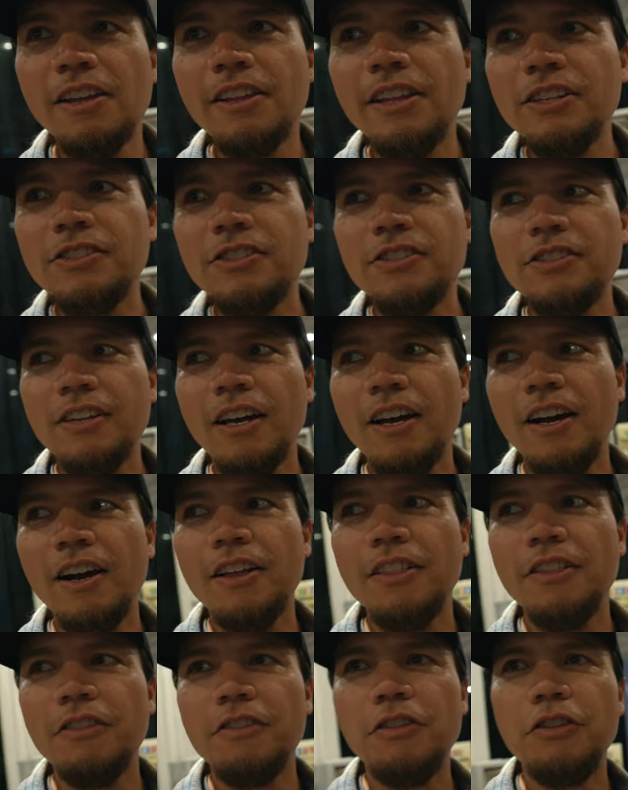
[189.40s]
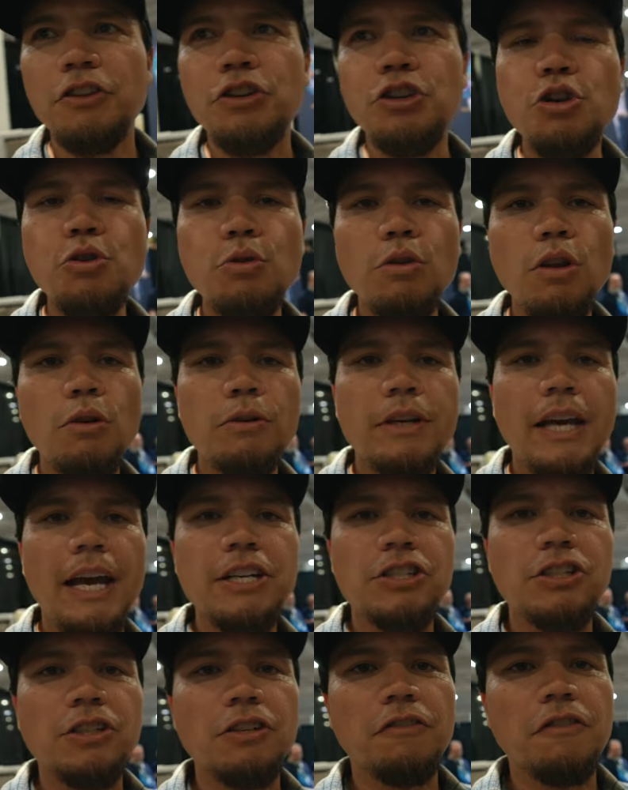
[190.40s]
This is a new
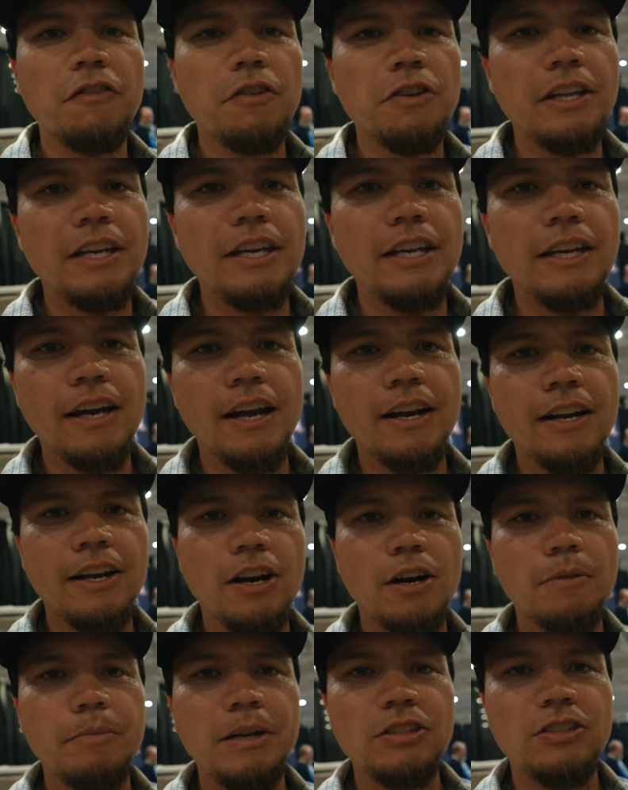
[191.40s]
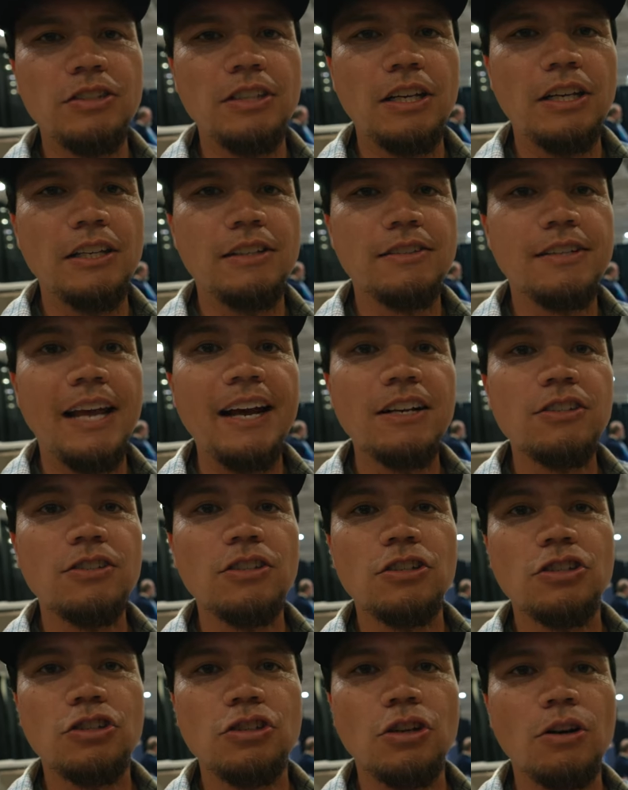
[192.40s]
location for the NARBC
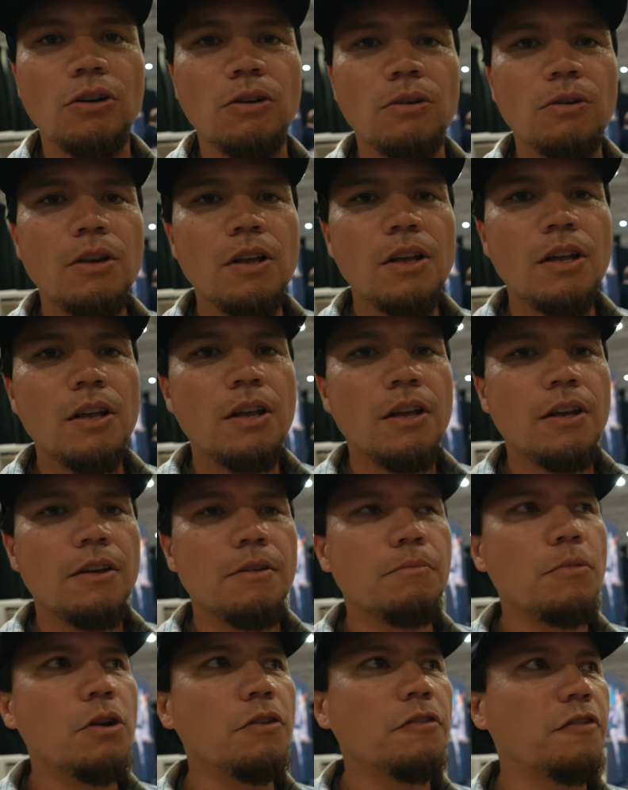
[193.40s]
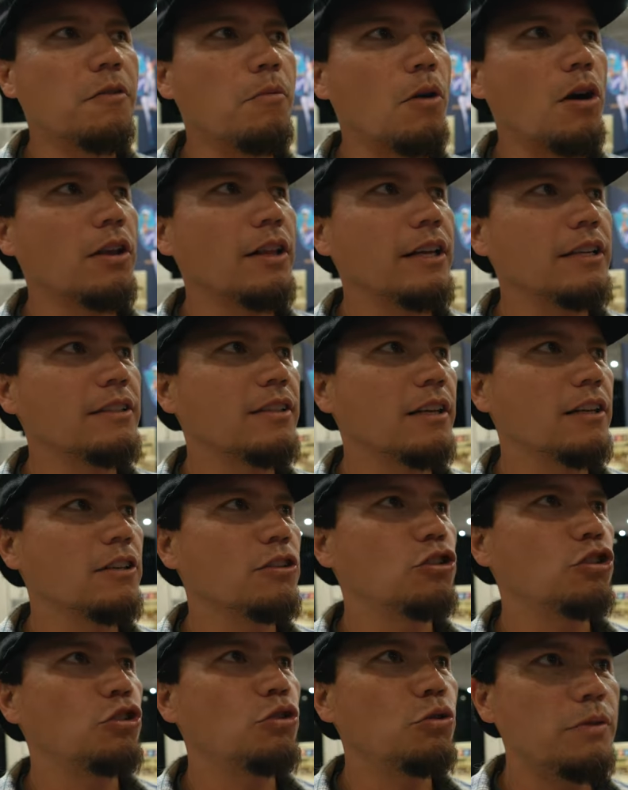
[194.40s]
Texas show. Moved from
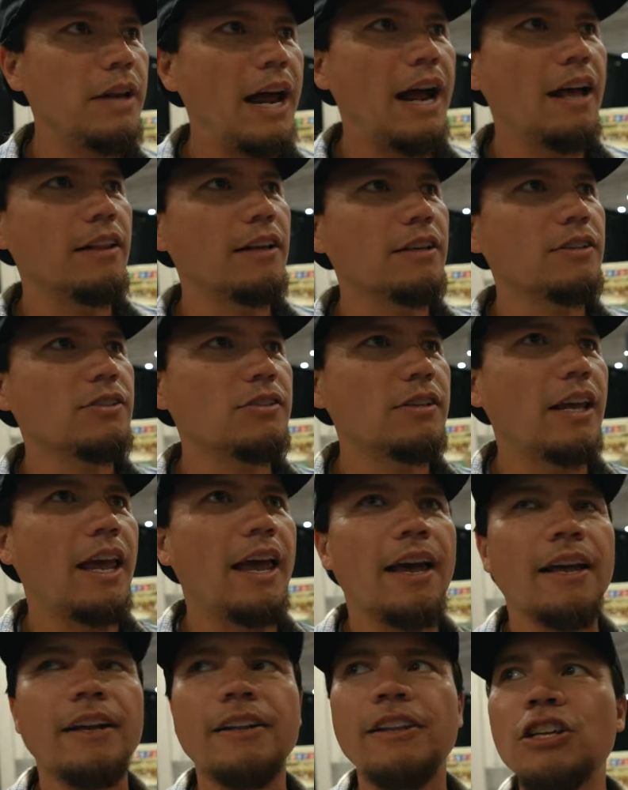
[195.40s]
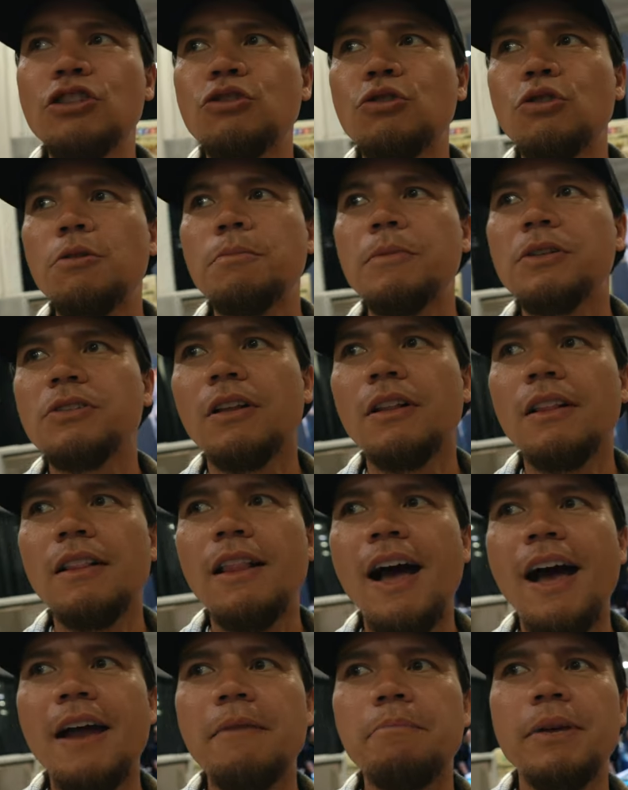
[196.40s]
Arlington to Dallas, and this room is a
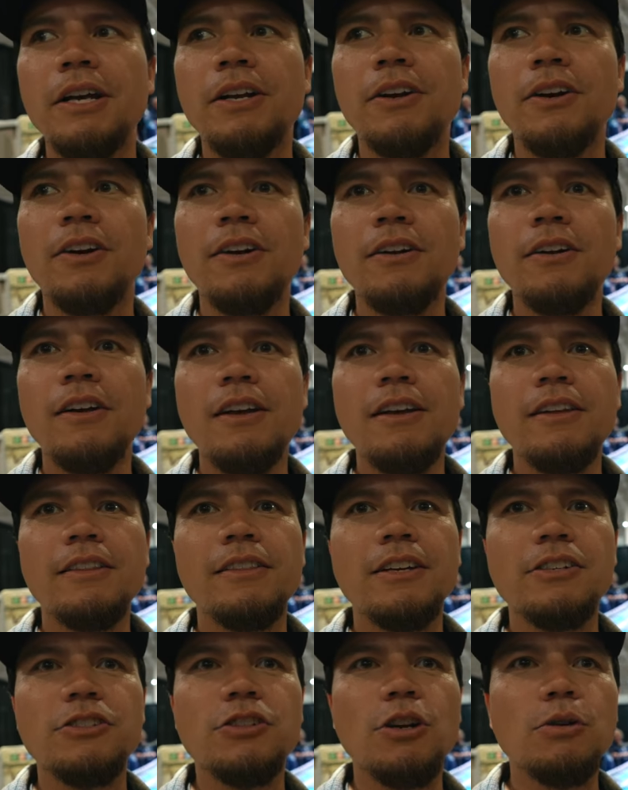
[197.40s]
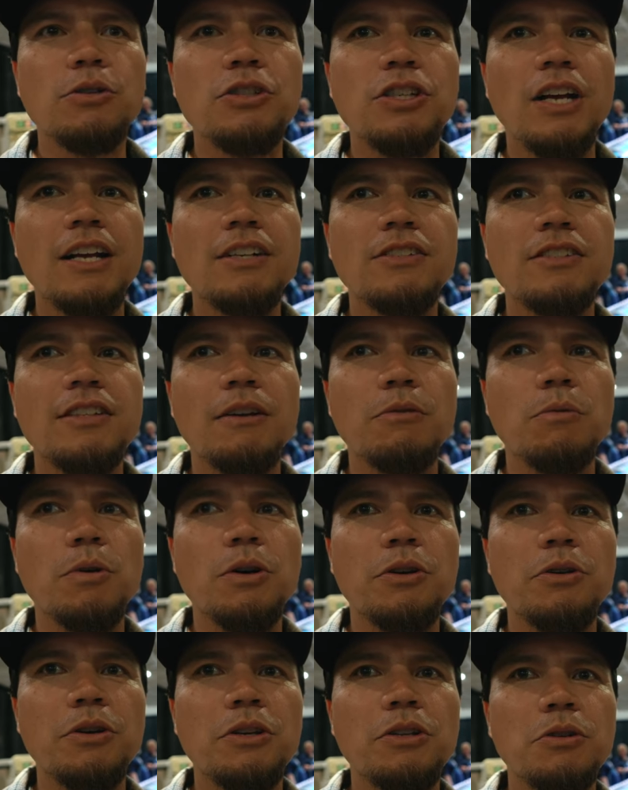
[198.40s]
lot bigger. There's no chance that
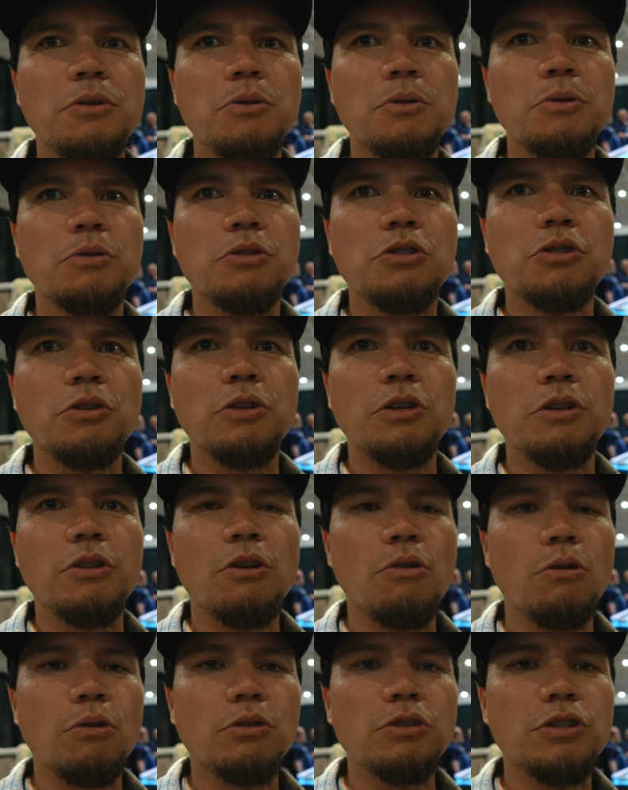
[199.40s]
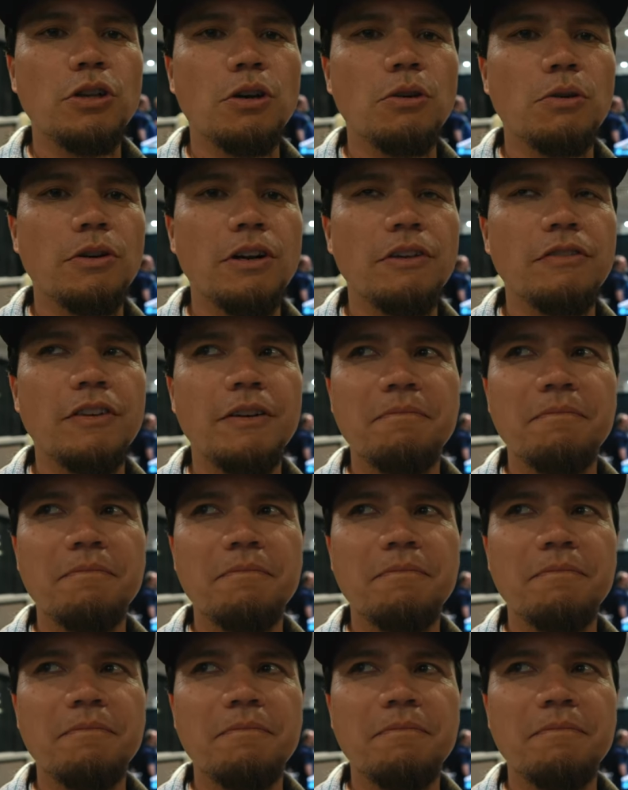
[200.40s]
we're going to show you the whole show or even